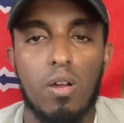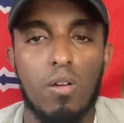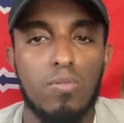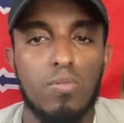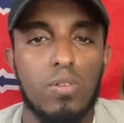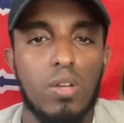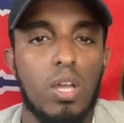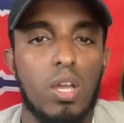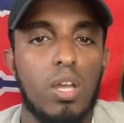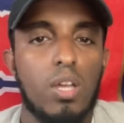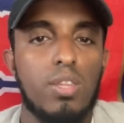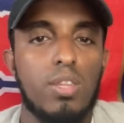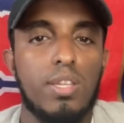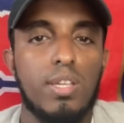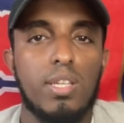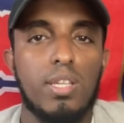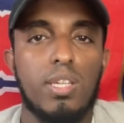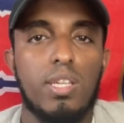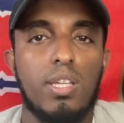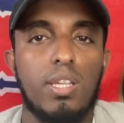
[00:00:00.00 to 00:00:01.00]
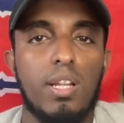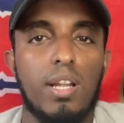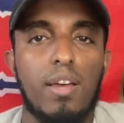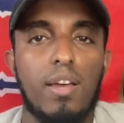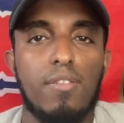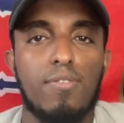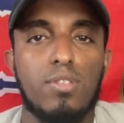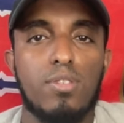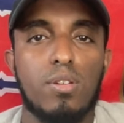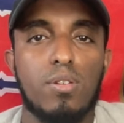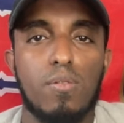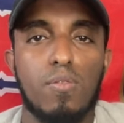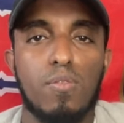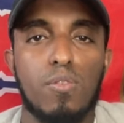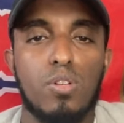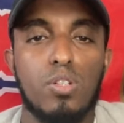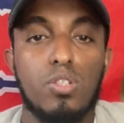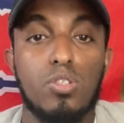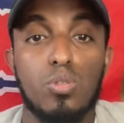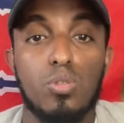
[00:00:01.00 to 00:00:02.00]
off that he left
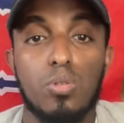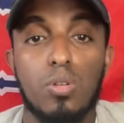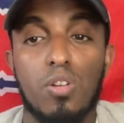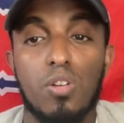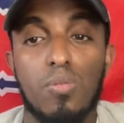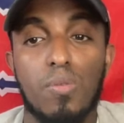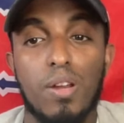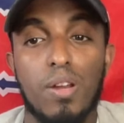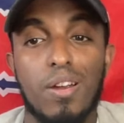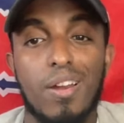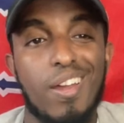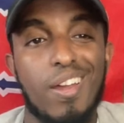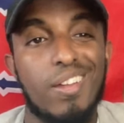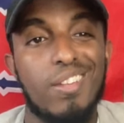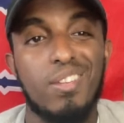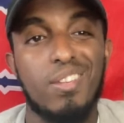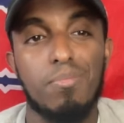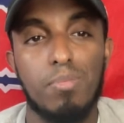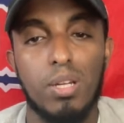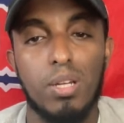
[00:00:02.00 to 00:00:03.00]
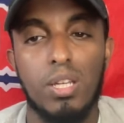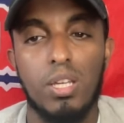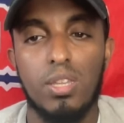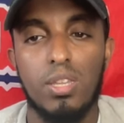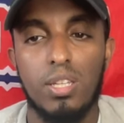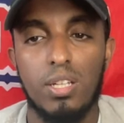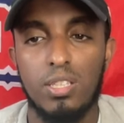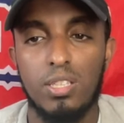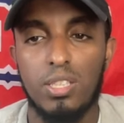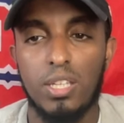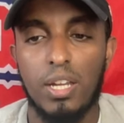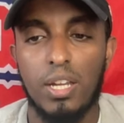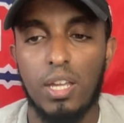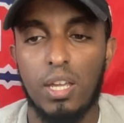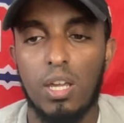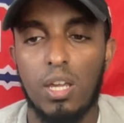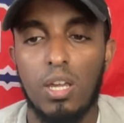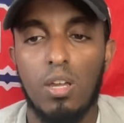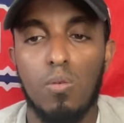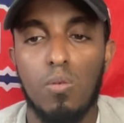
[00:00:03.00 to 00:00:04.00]
for his own career and the money that he's
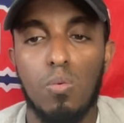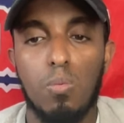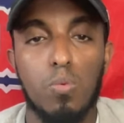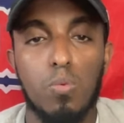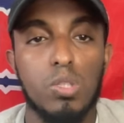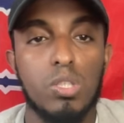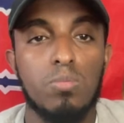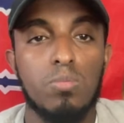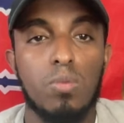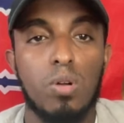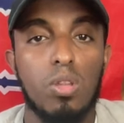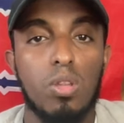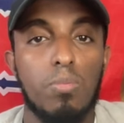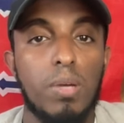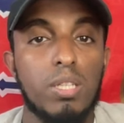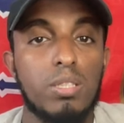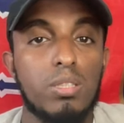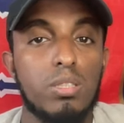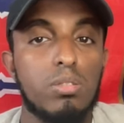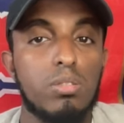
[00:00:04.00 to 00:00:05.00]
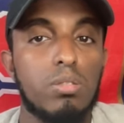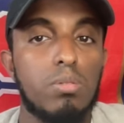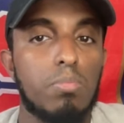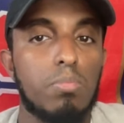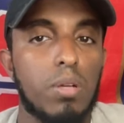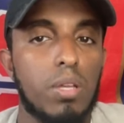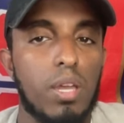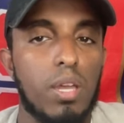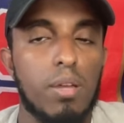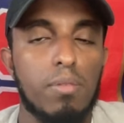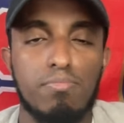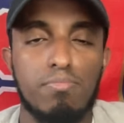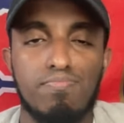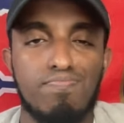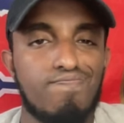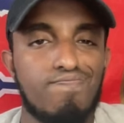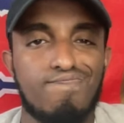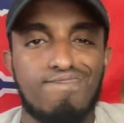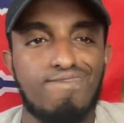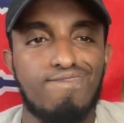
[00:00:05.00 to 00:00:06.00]
getting. Wish him all the best, but yeah,
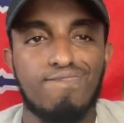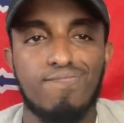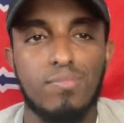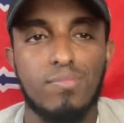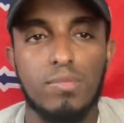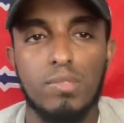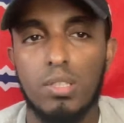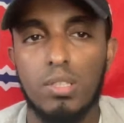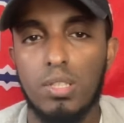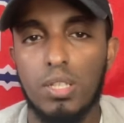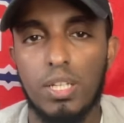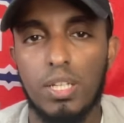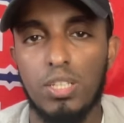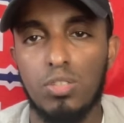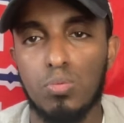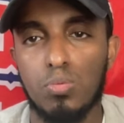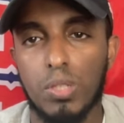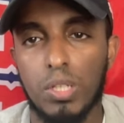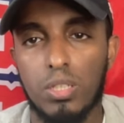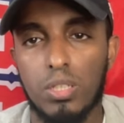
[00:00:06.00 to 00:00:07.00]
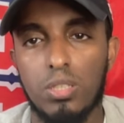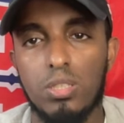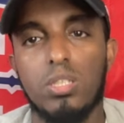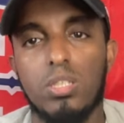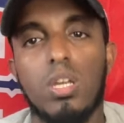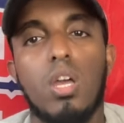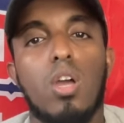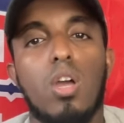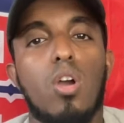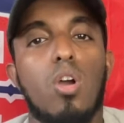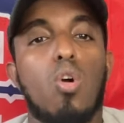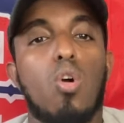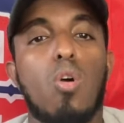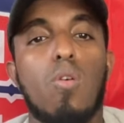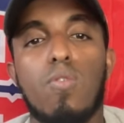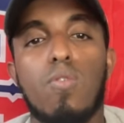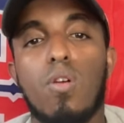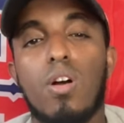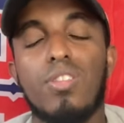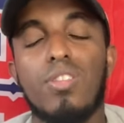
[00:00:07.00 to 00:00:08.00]
it is what it is.
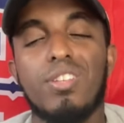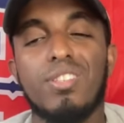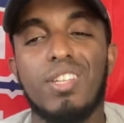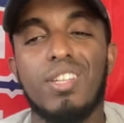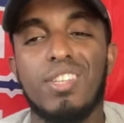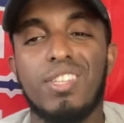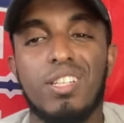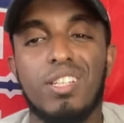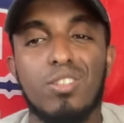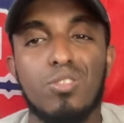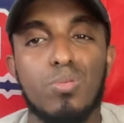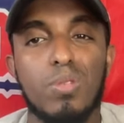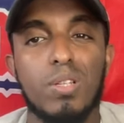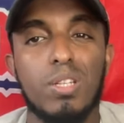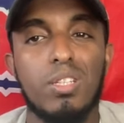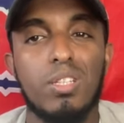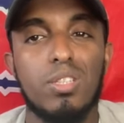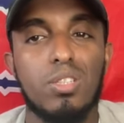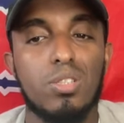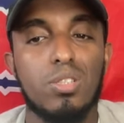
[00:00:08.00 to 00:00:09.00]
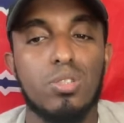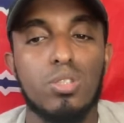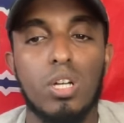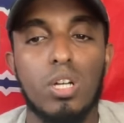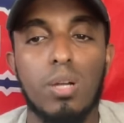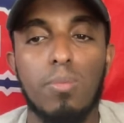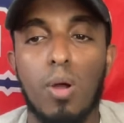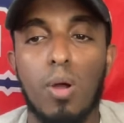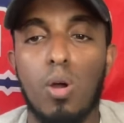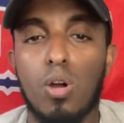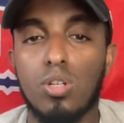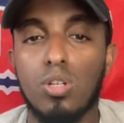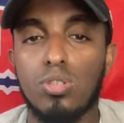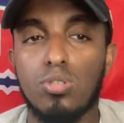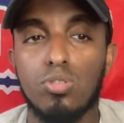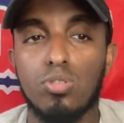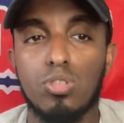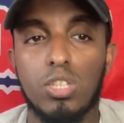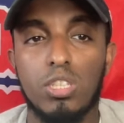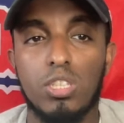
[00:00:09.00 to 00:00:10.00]
Overall, there's nothing else really to talk about
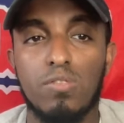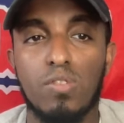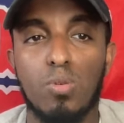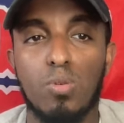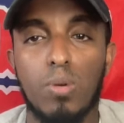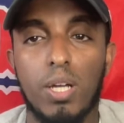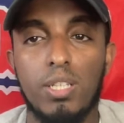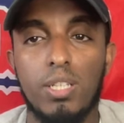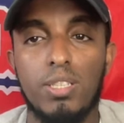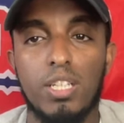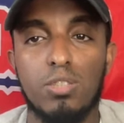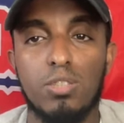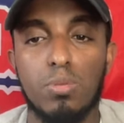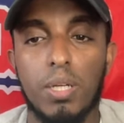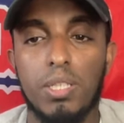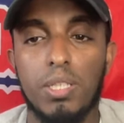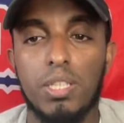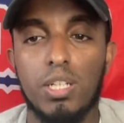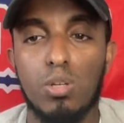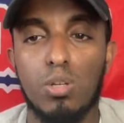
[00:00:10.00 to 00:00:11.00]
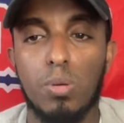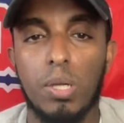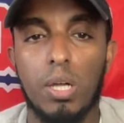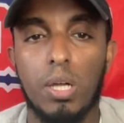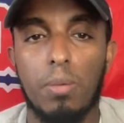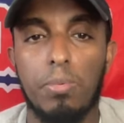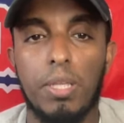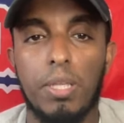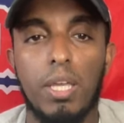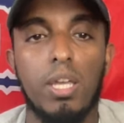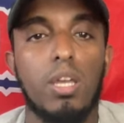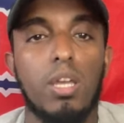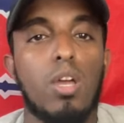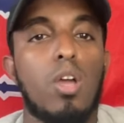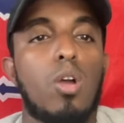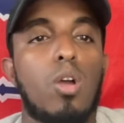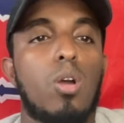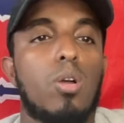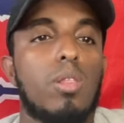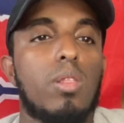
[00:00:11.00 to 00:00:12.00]
Arsenal transfer-wise. That's why I did a quick update.
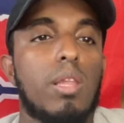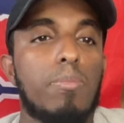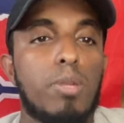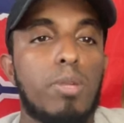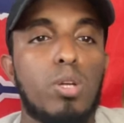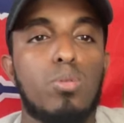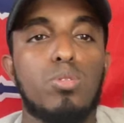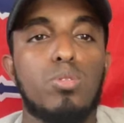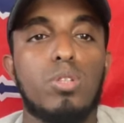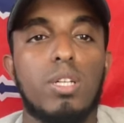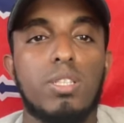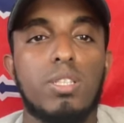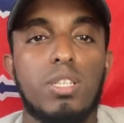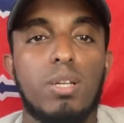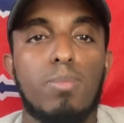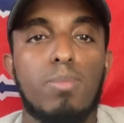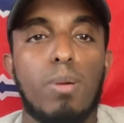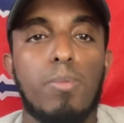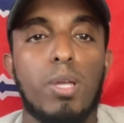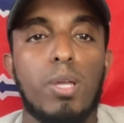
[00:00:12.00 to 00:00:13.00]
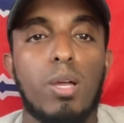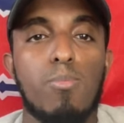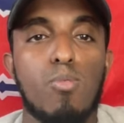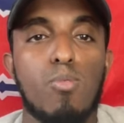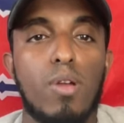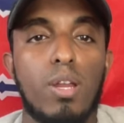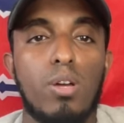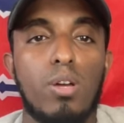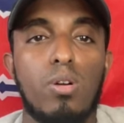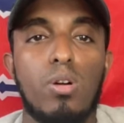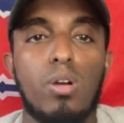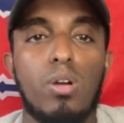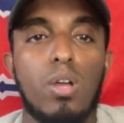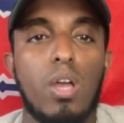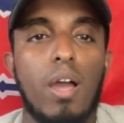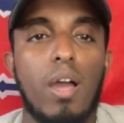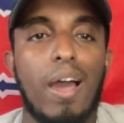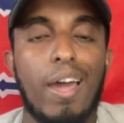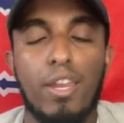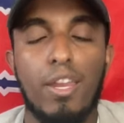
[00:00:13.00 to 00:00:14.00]
Let me know what you guys think about MIKEL Merino.
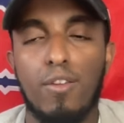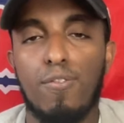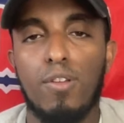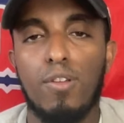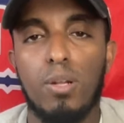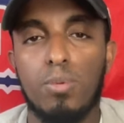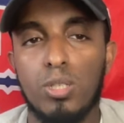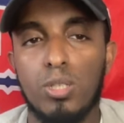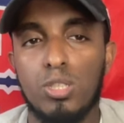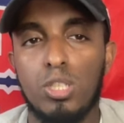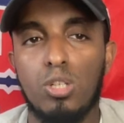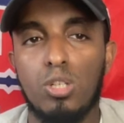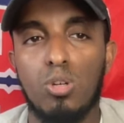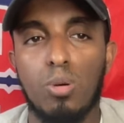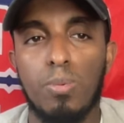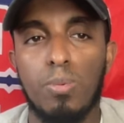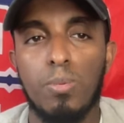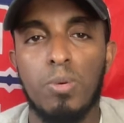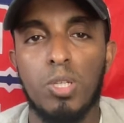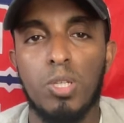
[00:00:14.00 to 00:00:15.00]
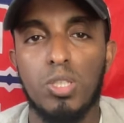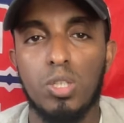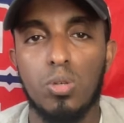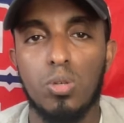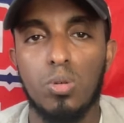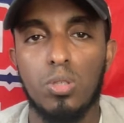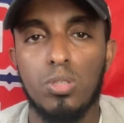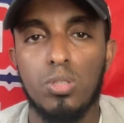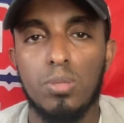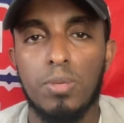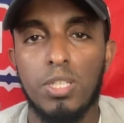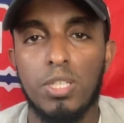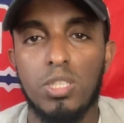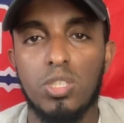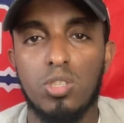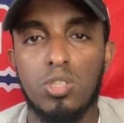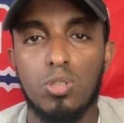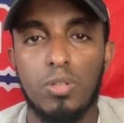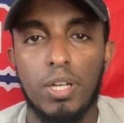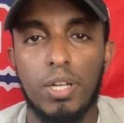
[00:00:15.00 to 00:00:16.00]
How do you feel about Chido Obi-Martin going to
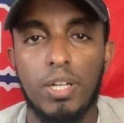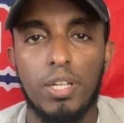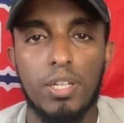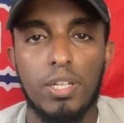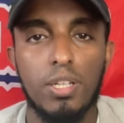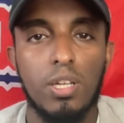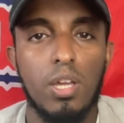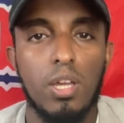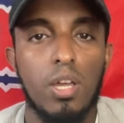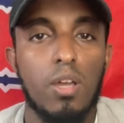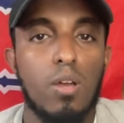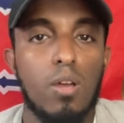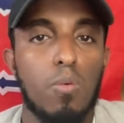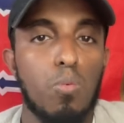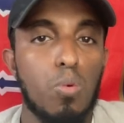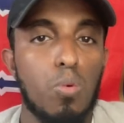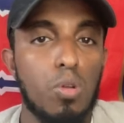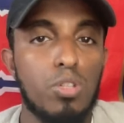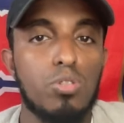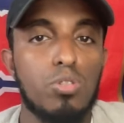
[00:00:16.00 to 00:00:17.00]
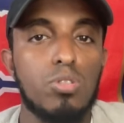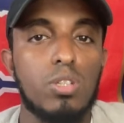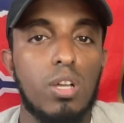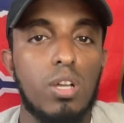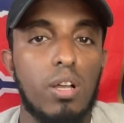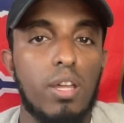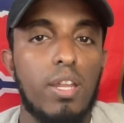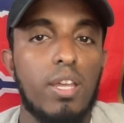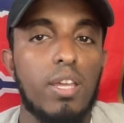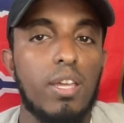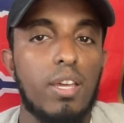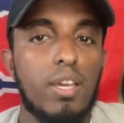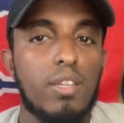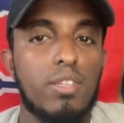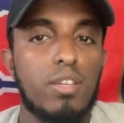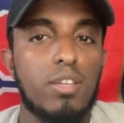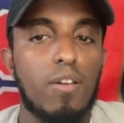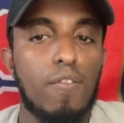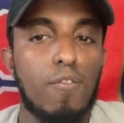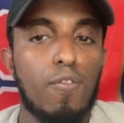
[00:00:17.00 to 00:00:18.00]
Manchester United? Will you sell Eddie
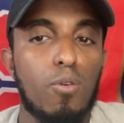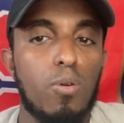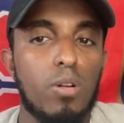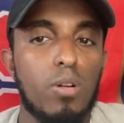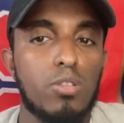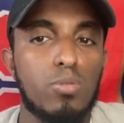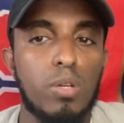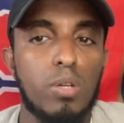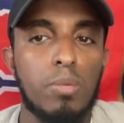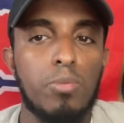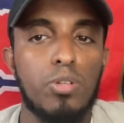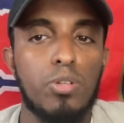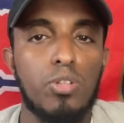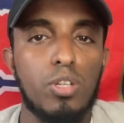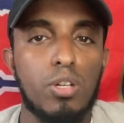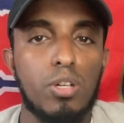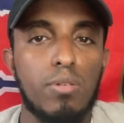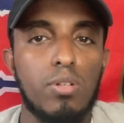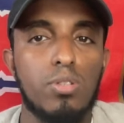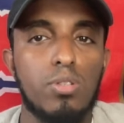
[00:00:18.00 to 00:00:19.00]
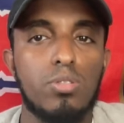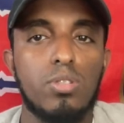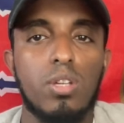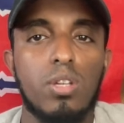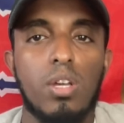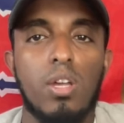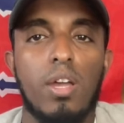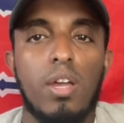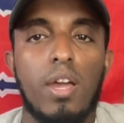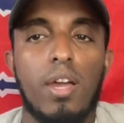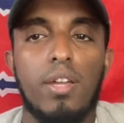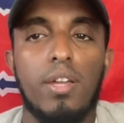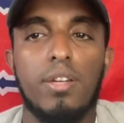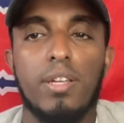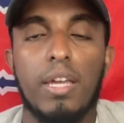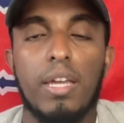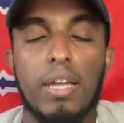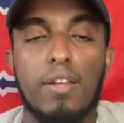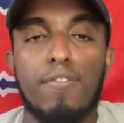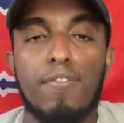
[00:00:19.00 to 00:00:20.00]
Nketiah for 20 million euros?
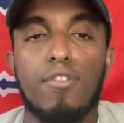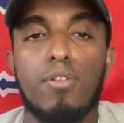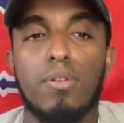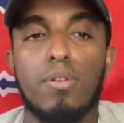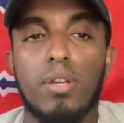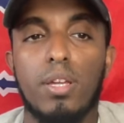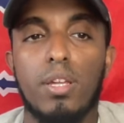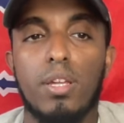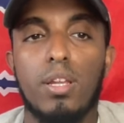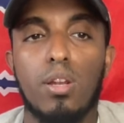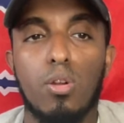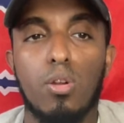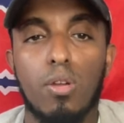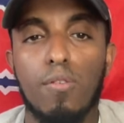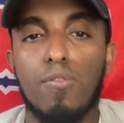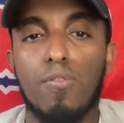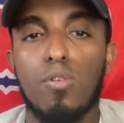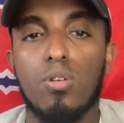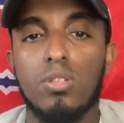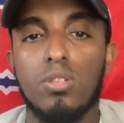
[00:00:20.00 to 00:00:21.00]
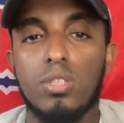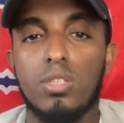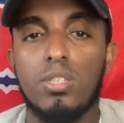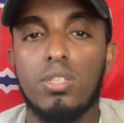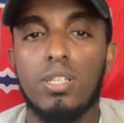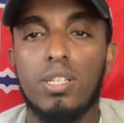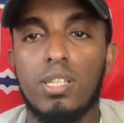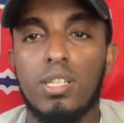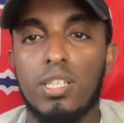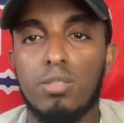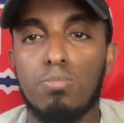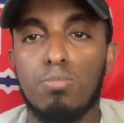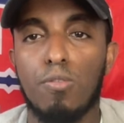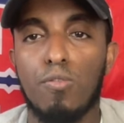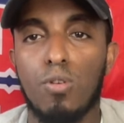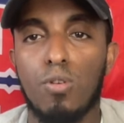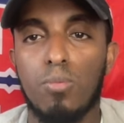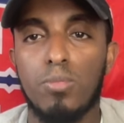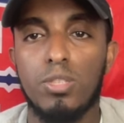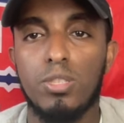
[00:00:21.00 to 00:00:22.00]
And Calafiori, looking forward to seeing his
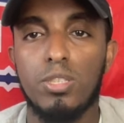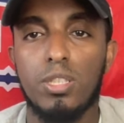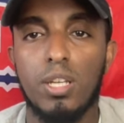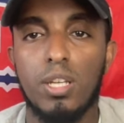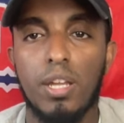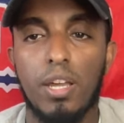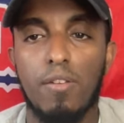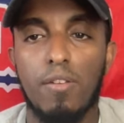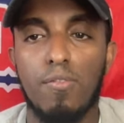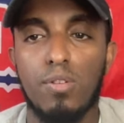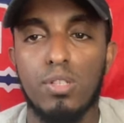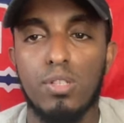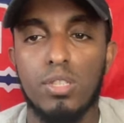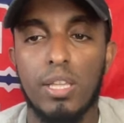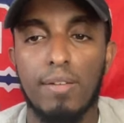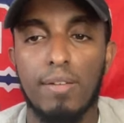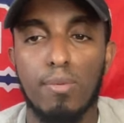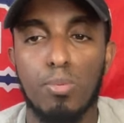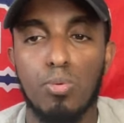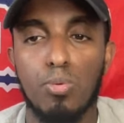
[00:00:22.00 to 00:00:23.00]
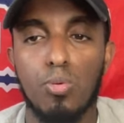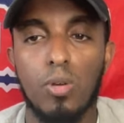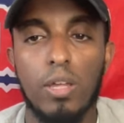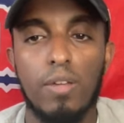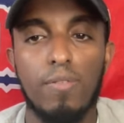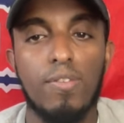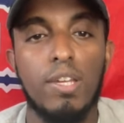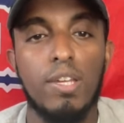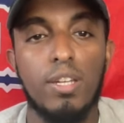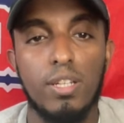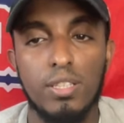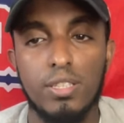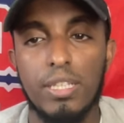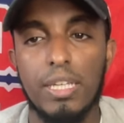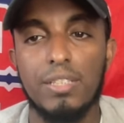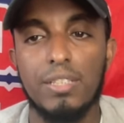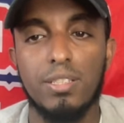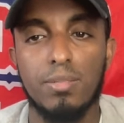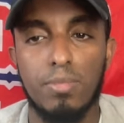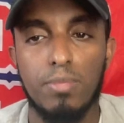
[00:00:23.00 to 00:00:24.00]
performance tonight versus Liverpool if he does
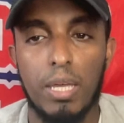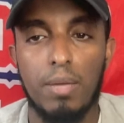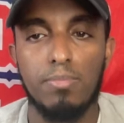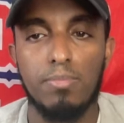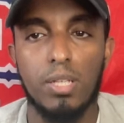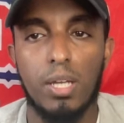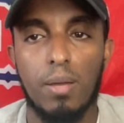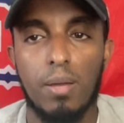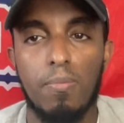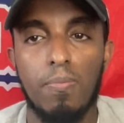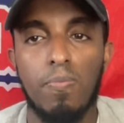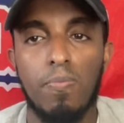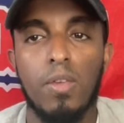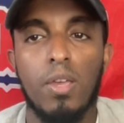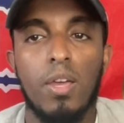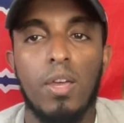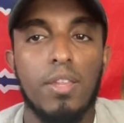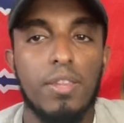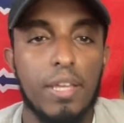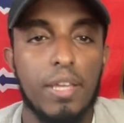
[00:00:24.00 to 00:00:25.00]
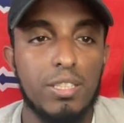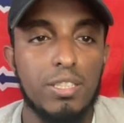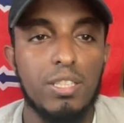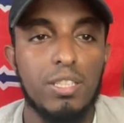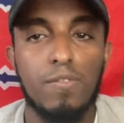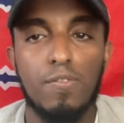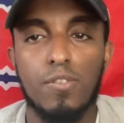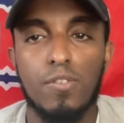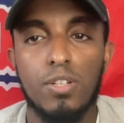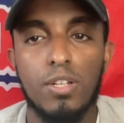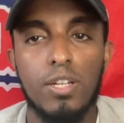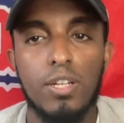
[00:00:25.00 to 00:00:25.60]
get some game time. That's it for